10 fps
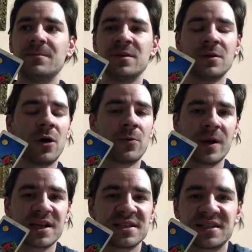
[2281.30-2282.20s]
you know
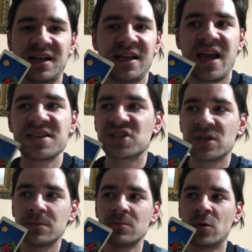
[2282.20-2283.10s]

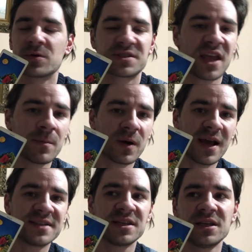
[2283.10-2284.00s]
reconciliation or
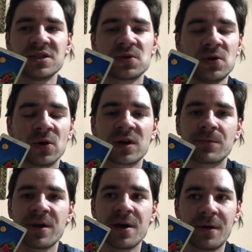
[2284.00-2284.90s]
stabilizing into your
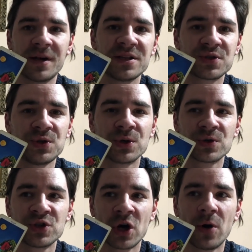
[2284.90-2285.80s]
career and into your
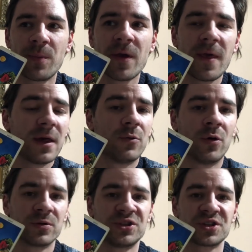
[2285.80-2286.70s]
job
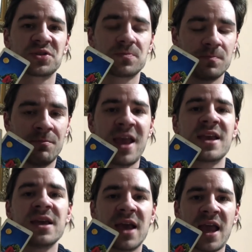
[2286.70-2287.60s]
or just
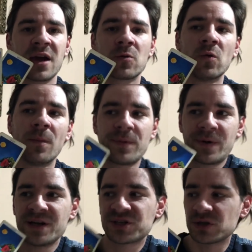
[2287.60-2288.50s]
making a
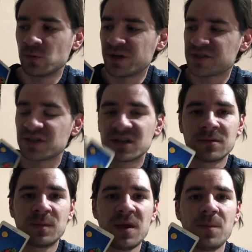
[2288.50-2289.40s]
cooperation with certain
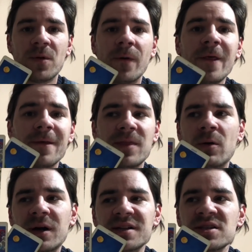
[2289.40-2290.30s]
people now
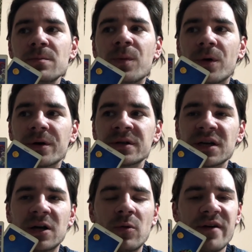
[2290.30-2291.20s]
what is important
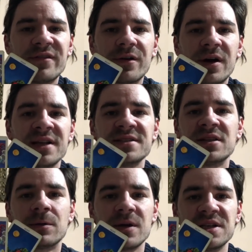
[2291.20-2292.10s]
however is
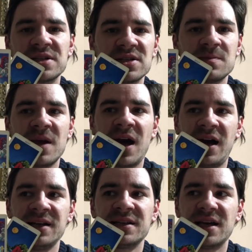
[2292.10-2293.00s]
the reasons
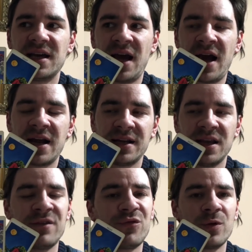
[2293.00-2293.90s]
behind it and
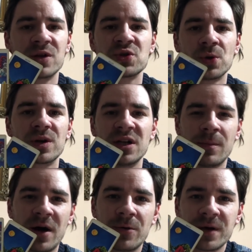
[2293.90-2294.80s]
if we're talking
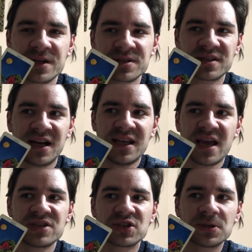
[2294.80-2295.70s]
about
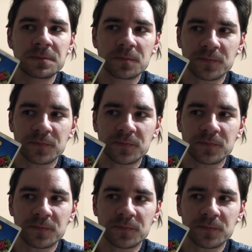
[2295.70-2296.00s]
reconciliation